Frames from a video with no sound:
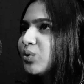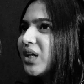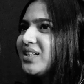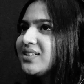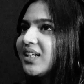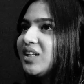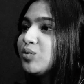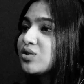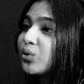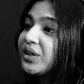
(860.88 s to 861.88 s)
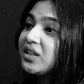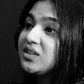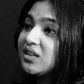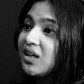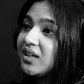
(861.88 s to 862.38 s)
So what I studied was
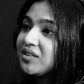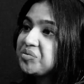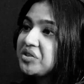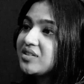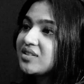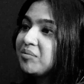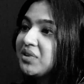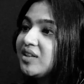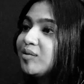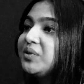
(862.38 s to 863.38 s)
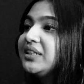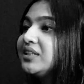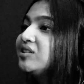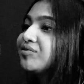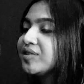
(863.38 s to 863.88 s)
Oriental art. It's something
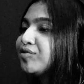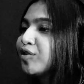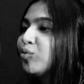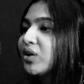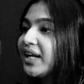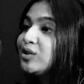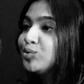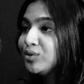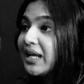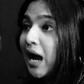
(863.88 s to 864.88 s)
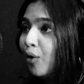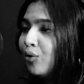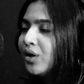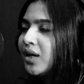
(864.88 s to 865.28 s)
completely different from what I do now.